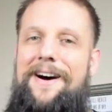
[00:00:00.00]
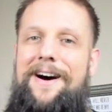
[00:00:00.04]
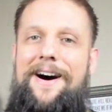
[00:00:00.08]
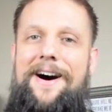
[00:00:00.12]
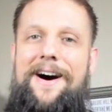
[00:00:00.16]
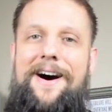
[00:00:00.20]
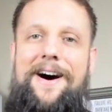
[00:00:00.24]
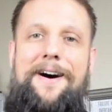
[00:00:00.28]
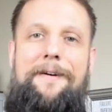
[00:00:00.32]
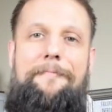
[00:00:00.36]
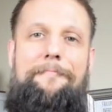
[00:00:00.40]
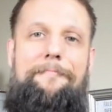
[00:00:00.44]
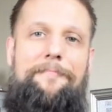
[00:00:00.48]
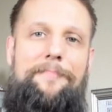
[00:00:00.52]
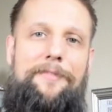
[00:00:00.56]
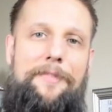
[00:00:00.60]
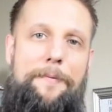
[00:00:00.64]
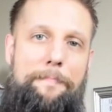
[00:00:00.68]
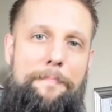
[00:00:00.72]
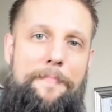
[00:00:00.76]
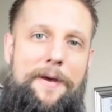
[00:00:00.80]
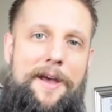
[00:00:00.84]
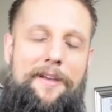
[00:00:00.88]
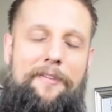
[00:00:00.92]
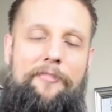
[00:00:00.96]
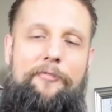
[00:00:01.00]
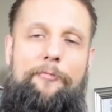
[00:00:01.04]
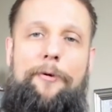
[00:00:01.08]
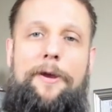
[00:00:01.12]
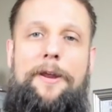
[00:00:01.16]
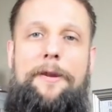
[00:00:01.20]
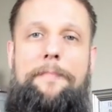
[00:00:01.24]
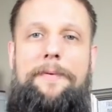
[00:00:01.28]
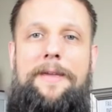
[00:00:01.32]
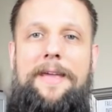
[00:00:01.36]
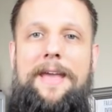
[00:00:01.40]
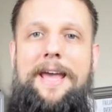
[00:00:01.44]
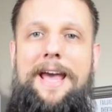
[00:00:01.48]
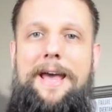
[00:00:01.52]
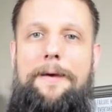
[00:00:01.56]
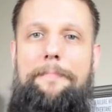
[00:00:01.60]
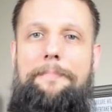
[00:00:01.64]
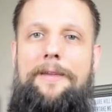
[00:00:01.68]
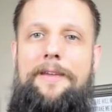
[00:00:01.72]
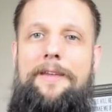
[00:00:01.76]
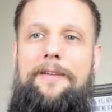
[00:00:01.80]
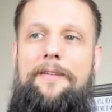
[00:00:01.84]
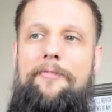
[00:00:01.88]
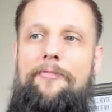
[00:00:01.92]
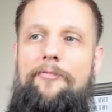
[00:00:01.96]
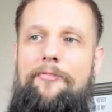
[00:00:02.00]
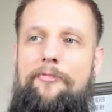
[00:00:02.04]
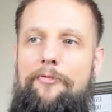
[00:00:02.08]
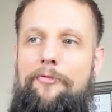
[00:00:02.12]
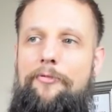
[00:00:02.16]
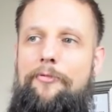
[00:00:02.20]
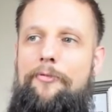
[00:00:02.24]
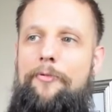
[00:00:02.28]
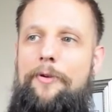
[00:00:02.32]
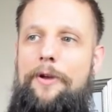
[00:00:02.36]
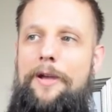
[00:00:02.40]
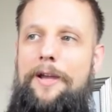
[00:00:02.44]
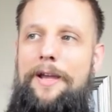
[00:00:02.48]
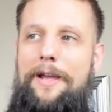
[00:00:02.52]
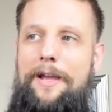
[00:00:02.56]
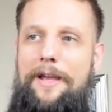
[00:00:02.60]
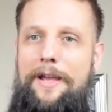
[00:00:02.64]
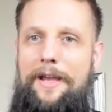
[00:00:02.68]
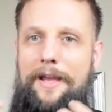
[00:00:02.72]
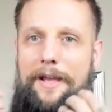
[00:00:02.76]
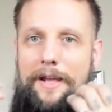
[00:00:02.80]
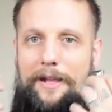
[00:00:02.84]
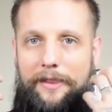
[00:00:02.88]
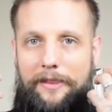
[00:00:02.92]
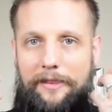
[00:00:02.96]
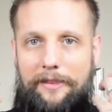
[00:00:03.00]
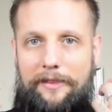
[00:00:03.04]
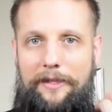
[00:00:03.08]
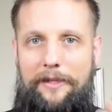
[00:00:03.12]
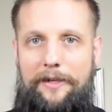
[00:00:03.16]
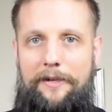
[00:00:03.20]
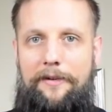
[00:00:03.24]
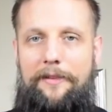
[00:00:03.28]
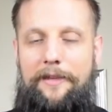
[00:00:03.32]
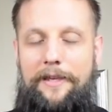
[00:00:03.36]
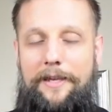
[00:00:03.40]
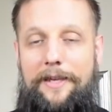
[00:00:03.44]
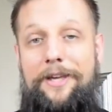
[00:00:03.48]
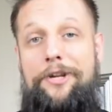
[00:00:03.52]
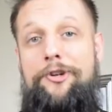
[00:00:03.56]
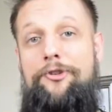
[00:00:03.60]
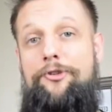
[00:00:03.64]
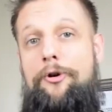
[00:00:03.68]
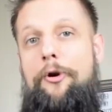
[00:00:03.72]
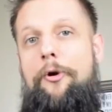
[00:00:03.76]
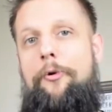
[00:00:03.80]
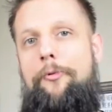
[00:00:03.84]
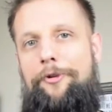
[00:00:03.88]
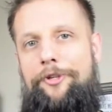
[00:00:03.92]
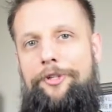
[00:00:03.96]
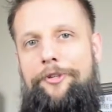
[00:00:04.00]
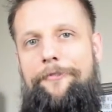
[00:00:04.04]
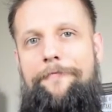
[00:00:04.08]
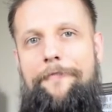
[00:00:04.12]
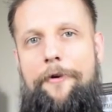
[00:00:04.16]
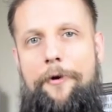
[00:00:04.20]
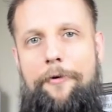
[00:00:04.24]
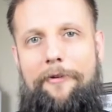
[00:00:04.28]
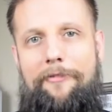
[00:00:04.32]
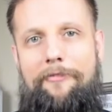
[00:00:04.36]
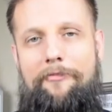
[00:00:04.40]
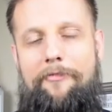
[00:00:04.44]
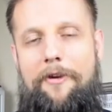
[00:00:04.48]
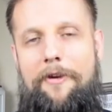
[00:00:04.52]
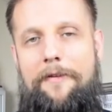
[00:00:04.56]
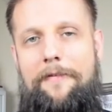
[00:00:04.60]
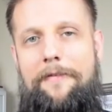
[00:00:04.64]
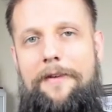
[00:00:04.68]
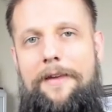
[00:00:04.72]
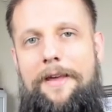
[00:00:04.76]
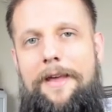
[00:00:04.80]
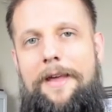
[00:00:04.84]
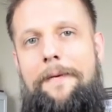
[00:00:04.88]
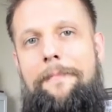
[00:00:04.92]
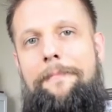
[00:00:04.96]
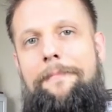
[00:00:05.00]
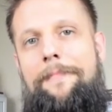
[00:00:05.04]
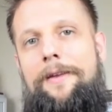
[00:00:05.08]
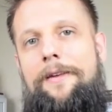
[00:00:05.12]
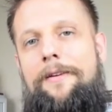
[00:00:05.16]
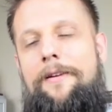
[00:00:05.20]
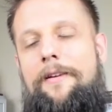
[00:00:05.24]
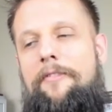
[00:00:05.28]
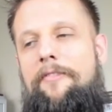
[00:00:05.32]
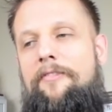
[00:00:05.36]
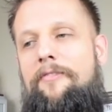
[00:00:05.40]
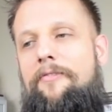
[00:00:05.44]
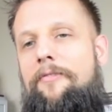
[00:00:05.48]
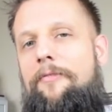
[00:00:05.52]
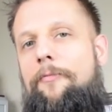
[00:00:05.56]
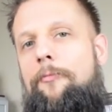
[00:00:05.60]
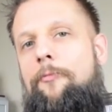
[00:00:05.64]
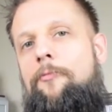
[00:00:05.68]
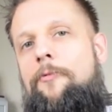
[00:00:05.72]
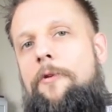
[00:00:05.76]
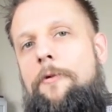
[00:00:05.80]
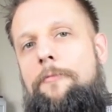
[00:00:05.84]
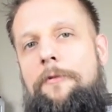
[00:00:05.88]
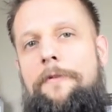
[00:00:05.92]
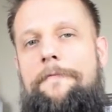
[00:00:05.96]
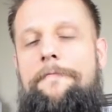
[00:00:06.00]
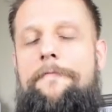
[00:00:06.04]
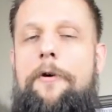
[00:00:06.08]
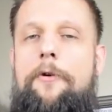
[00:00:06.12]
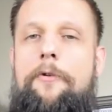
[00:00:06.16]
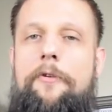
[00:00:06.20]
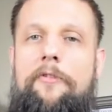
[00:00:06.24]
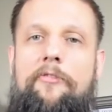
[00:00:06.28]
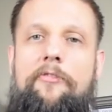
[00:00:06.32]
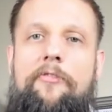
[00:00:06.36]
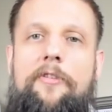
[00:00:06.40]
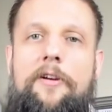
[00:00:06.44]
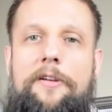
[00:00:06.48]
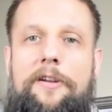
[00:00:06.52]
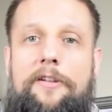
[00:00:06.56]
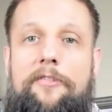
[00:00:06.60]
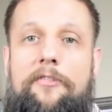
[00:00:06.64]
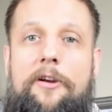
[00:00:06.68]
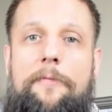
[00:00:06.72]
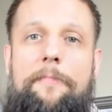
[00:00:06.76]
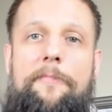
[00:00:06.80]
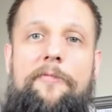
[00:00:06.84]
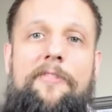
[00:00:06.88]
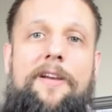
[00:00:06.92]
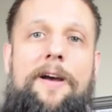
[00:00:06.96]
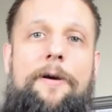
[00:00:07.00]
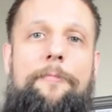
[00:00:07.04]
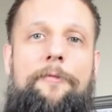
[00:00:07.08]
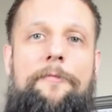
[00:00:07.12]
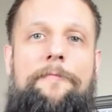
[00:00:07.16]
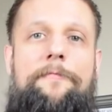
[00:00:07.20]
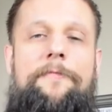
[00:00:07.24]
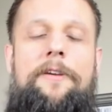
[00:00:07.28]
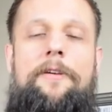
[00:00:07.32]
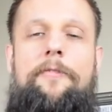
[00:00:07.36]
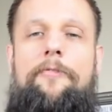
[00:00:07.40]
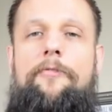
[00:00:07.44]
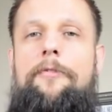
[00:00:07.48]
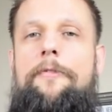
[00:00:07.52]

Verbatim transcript: Uh, the best way to be happy is to literally control what you focus on because what we focus on determines how we feel.